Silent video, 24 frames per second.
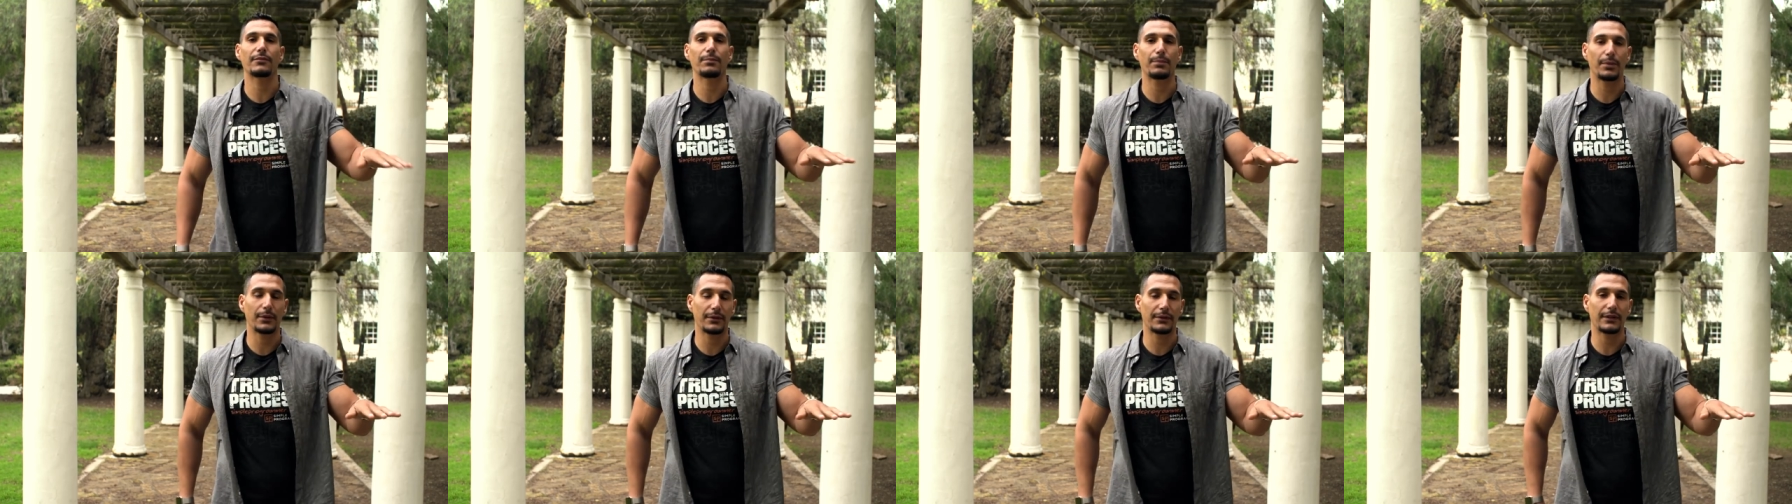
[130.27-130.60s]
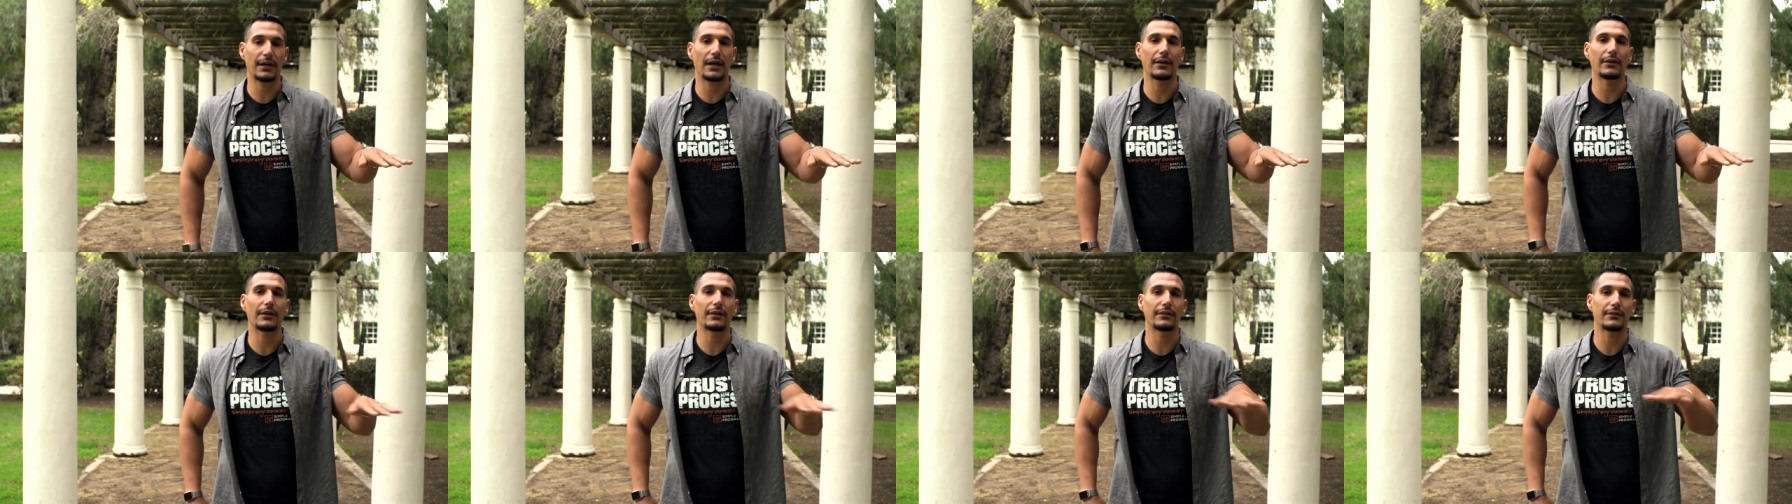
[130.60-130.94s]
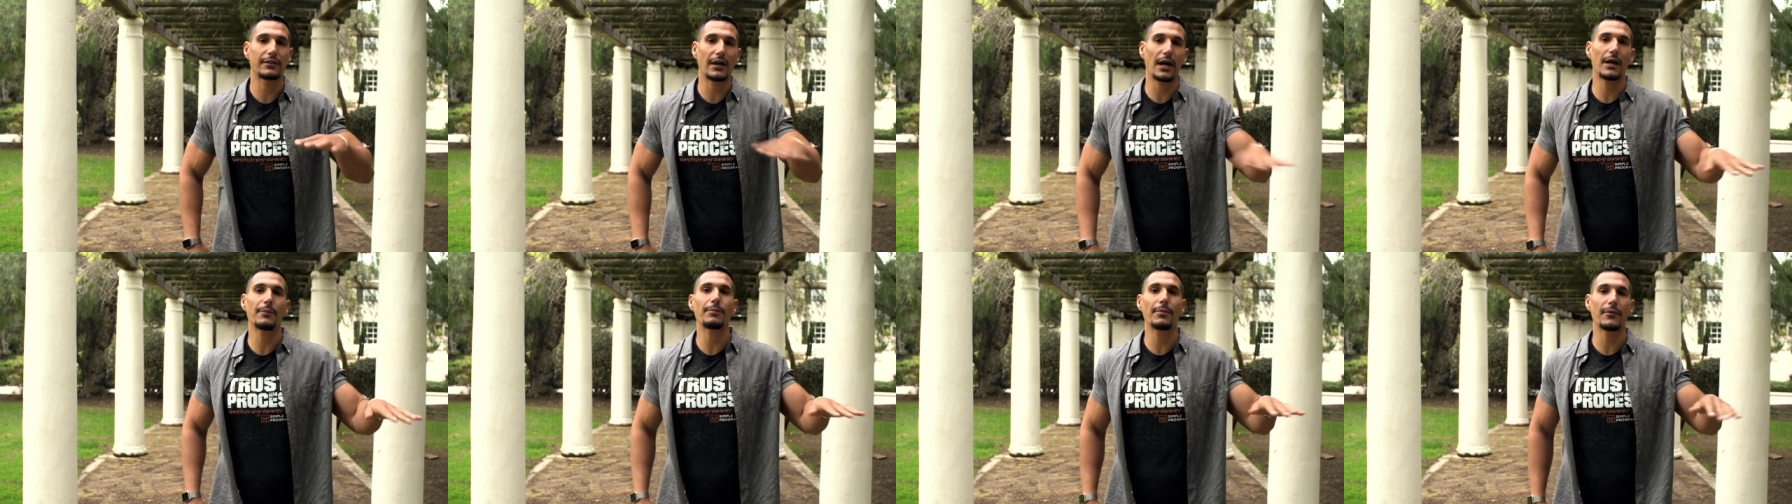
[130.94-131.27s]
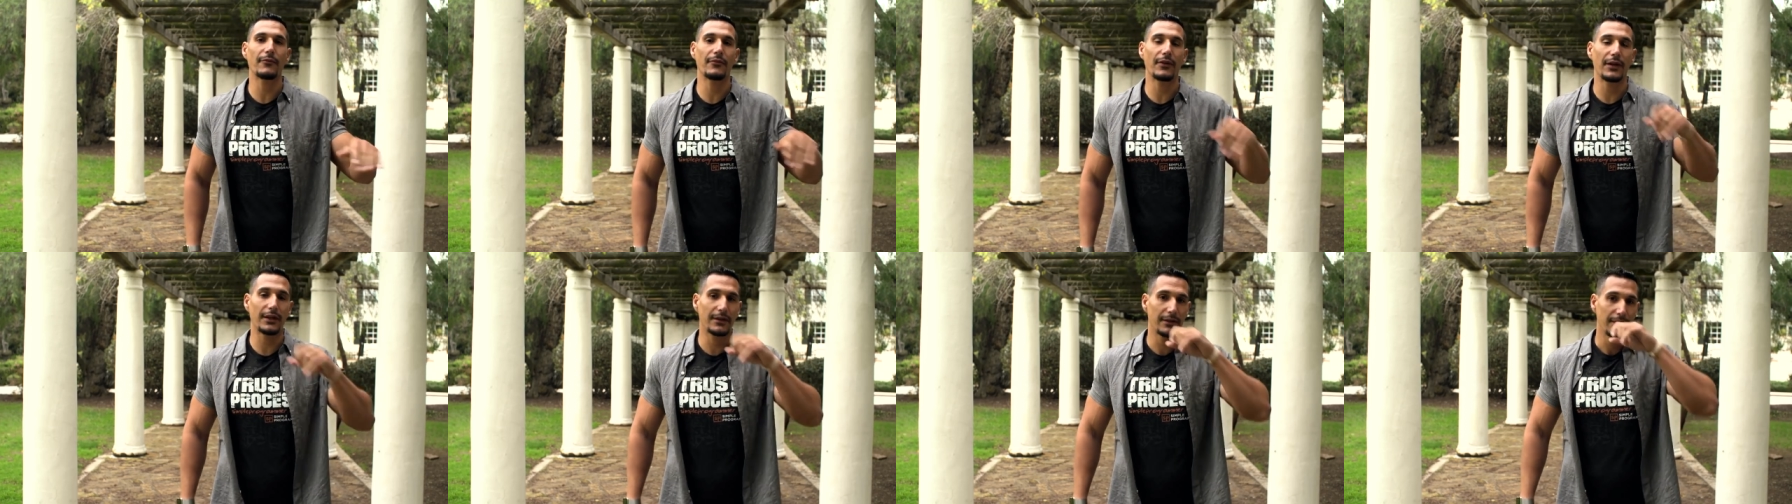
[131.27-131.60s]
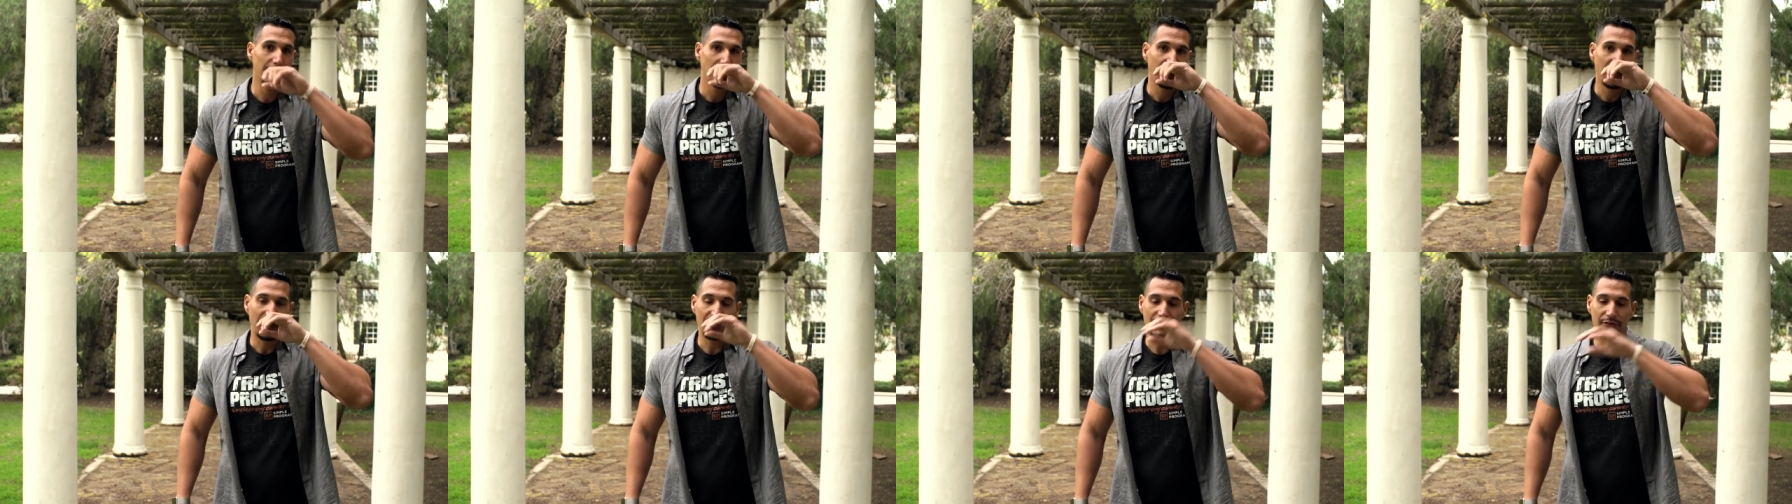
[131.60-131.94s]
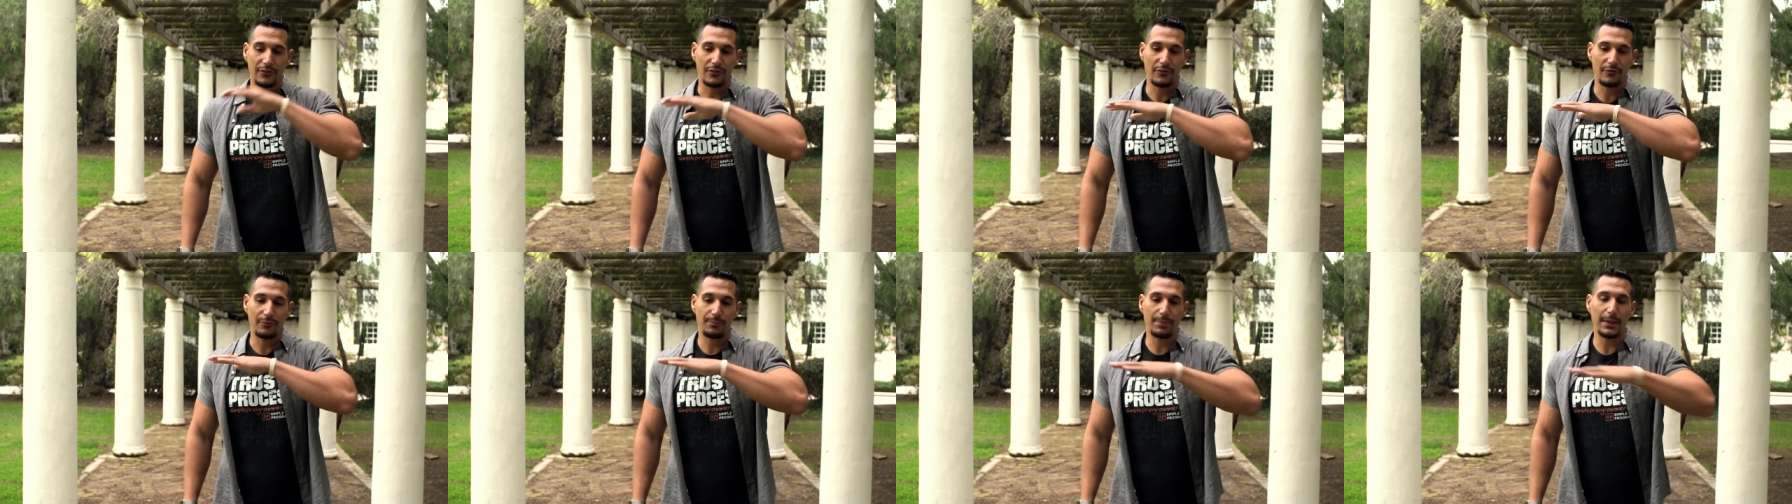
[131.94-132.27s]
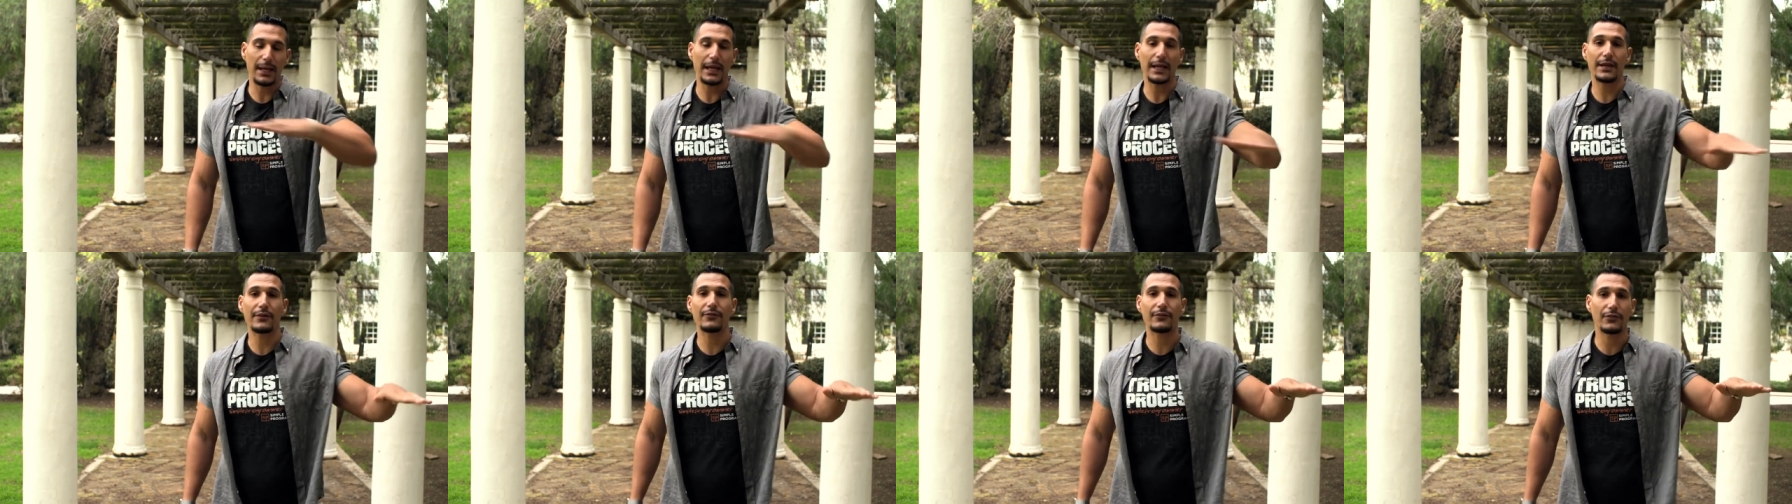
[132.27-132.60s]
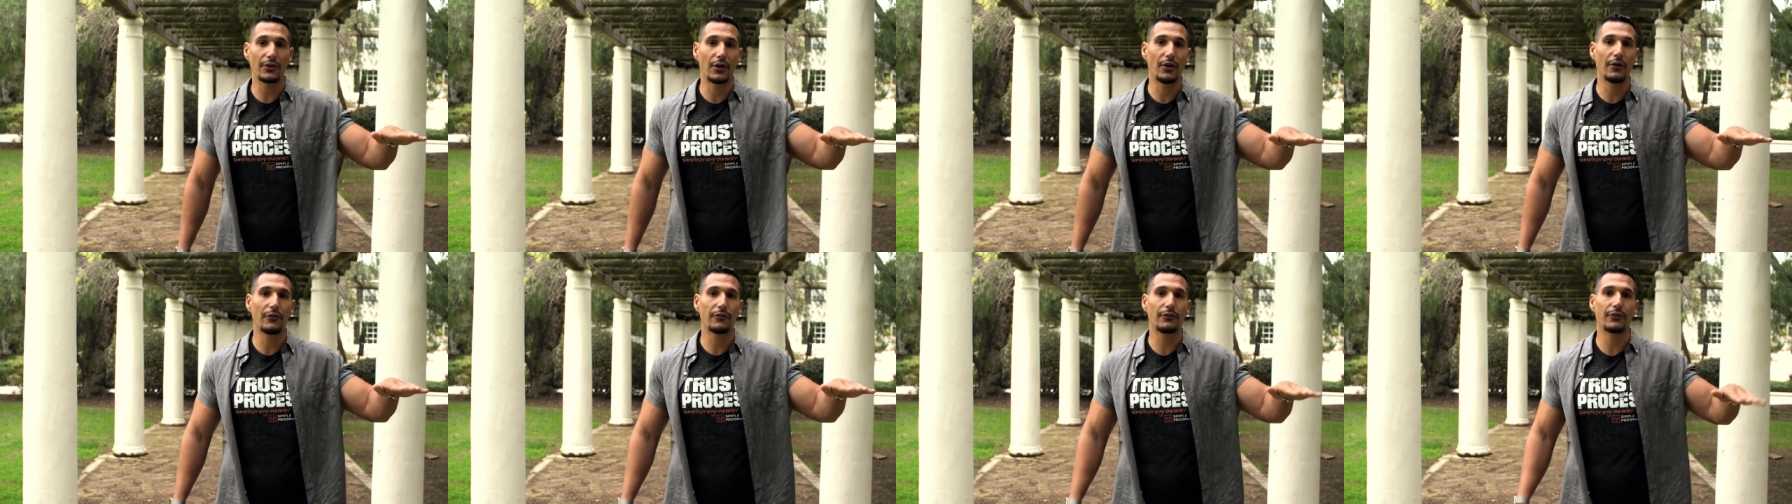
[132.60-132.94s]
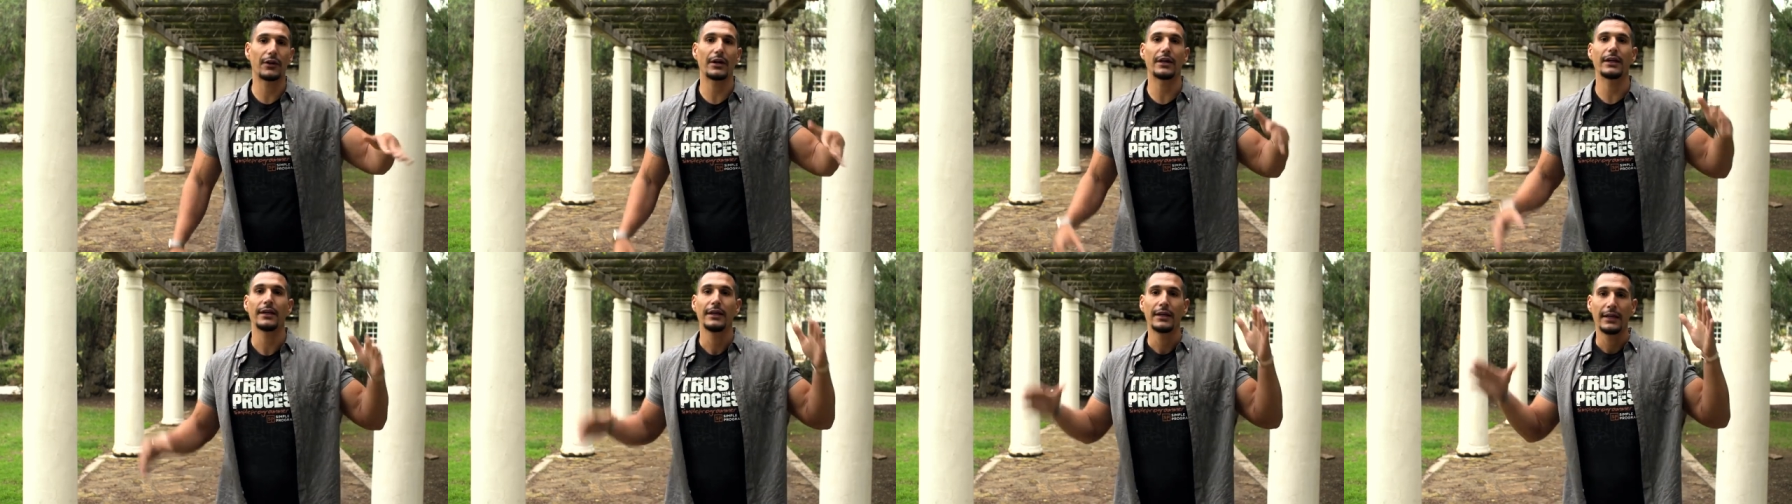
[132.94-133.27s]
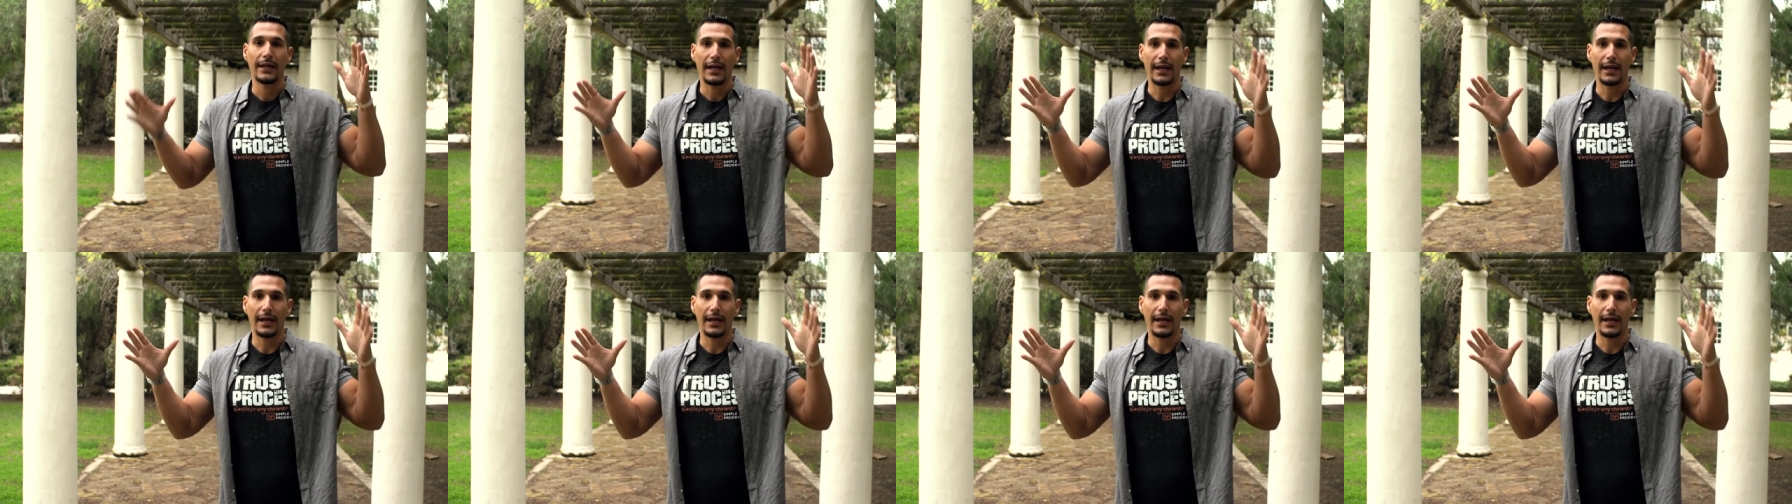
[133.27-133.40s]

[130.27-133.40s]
put down on top of it and sort of paves over it,